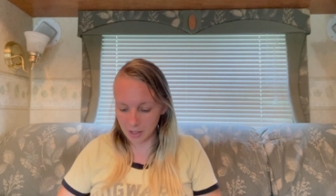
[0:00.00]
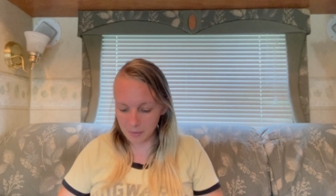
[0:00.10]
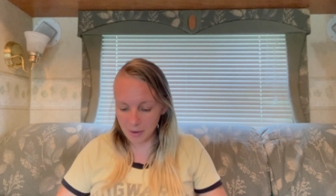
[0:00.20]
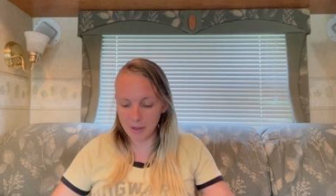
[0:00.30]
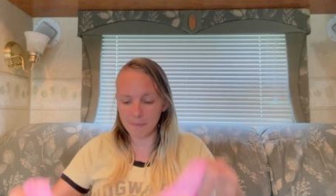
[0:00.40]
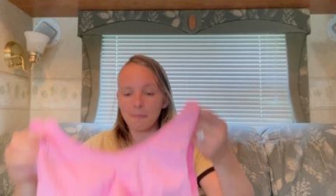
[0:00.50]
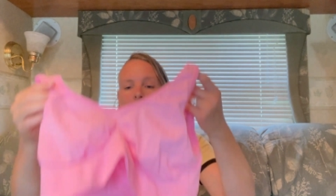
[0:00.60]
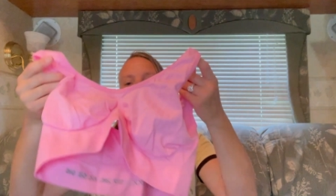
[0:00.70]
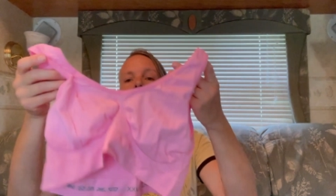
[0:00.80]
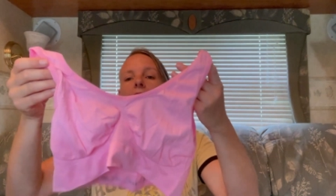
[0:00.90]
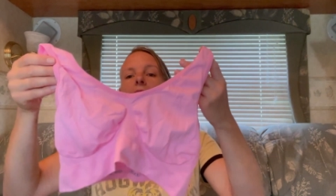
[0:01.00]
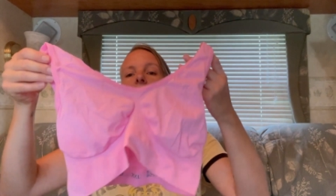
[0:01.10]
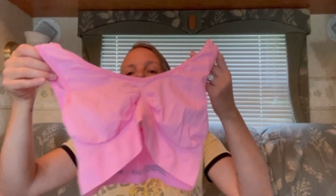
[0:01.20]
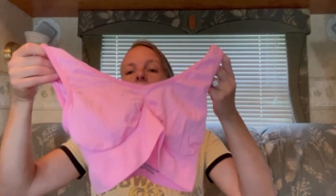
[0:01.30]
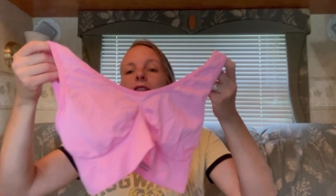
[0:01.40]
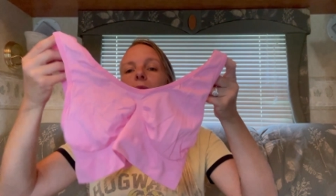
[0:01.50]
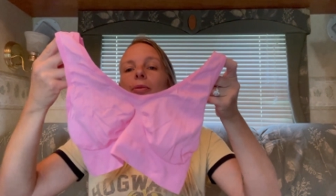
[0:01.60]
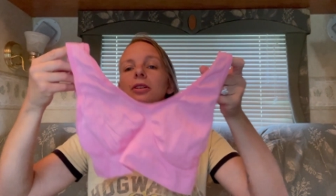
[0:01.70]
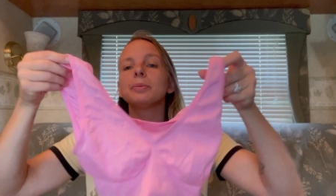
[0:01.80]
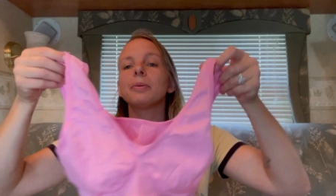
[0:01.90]
But they're
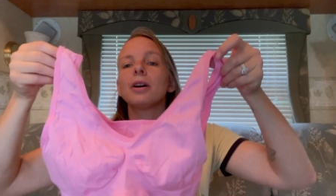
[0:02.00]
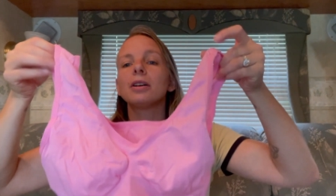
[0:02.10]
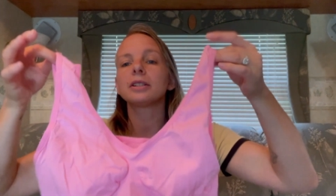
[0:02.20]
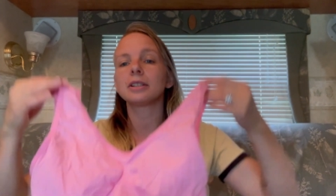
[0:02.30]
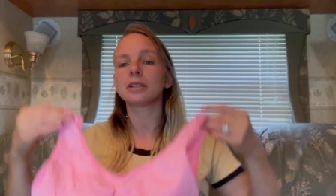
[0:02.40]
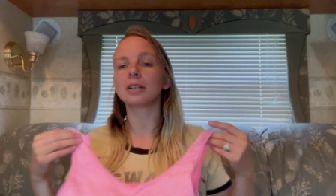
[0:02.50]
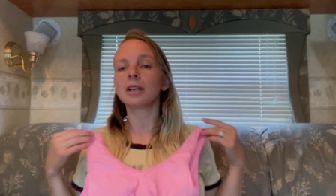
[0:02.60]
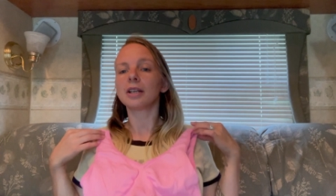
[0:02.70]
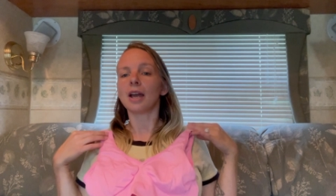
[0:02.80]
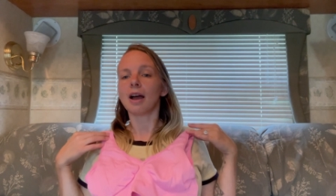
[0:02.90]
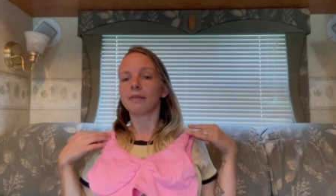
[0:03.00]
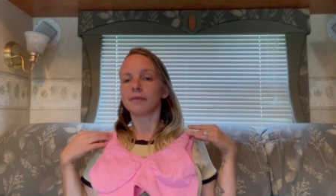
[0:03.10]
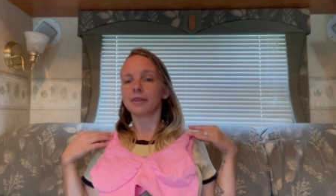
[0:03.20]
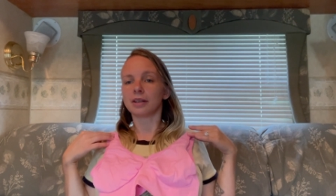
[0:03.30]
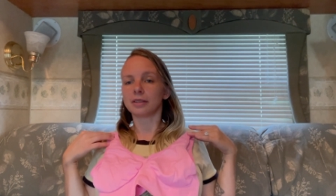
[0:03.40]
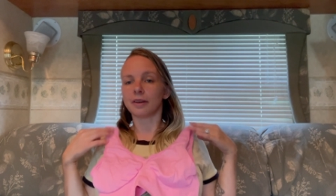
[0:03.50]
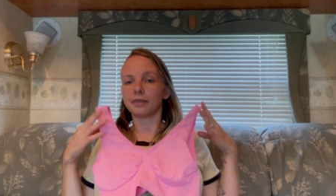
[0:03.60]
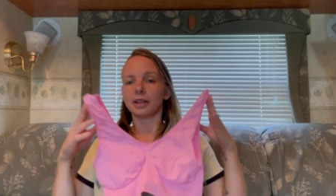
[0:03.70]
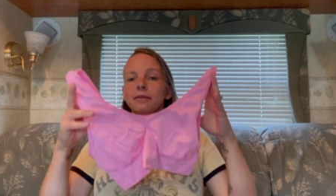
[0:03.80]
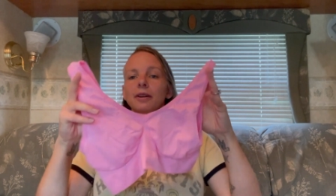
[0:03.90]
sports bras. Yeah, that'll
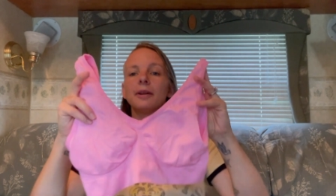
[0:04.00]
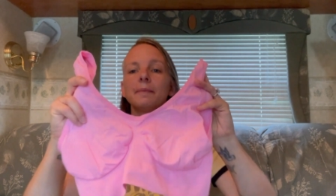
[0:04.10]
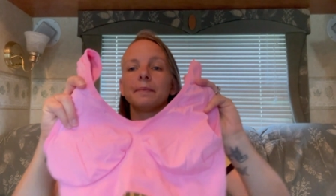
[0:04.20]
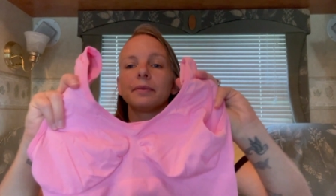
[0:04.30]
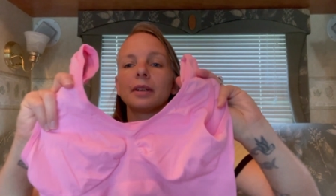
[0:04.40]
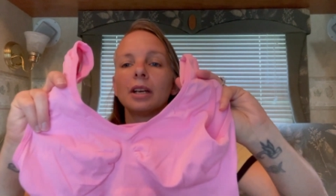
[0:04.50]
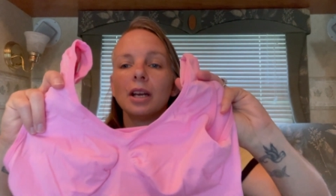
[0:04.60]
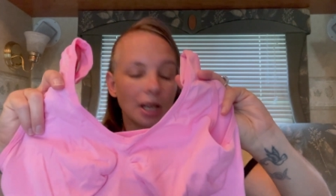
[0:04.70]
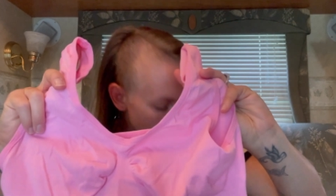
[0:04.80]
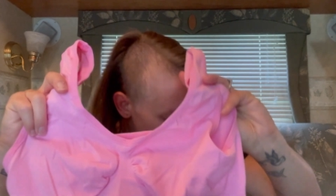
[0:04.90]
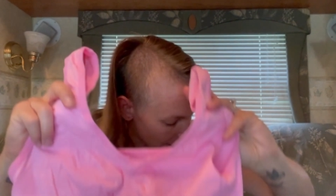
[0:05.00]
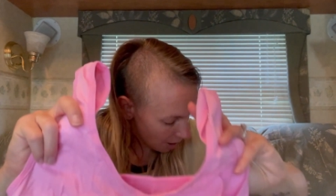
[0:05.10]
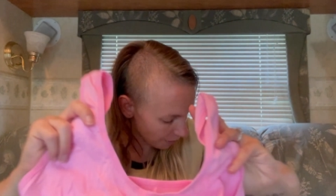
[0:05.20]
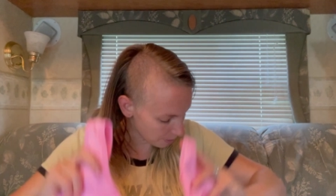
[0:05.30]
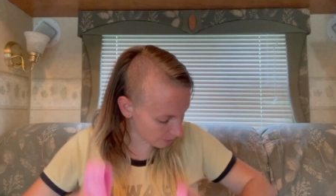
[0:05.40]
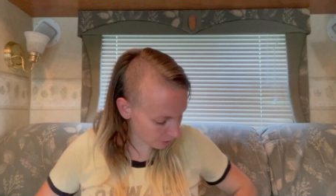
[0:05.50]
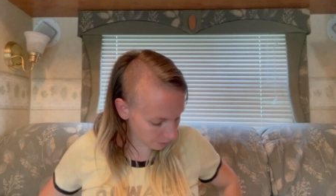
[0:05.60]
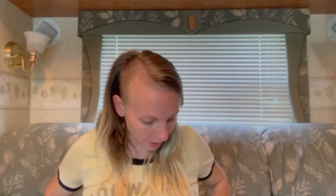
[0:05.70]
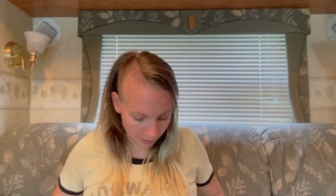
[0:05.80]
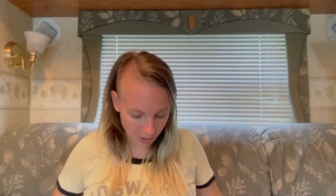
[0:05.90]
definitely fit. And I got them in
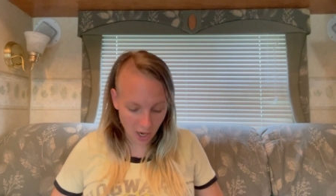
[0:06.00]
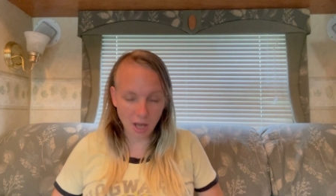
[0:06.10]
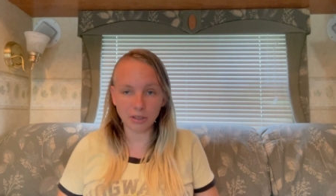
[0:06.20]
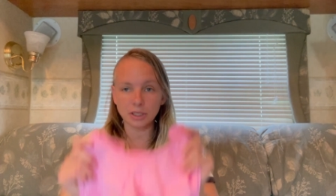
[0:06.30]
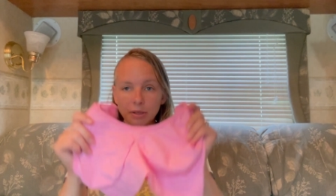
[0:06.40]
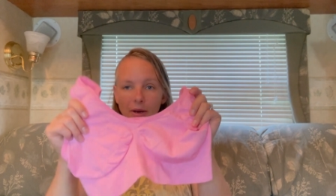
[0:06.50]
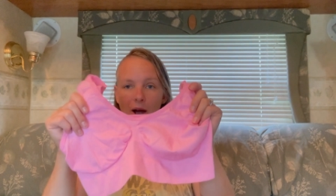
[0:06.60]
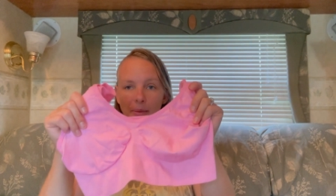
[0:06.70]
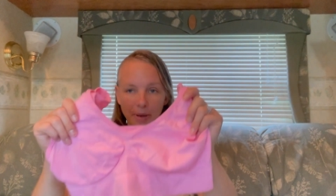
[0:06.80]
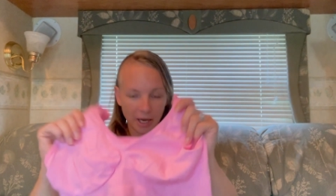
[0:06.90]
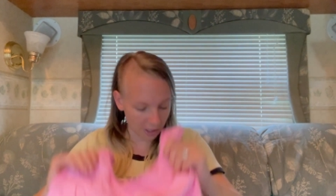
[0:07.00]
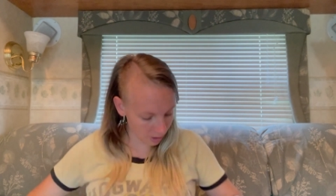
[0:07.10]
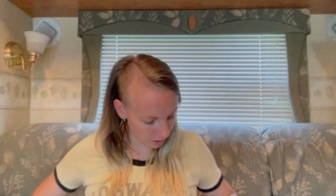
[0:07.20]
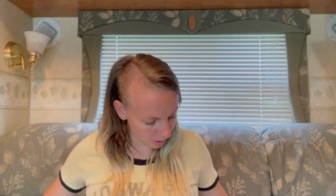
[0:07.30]
three different colors. So I got pink,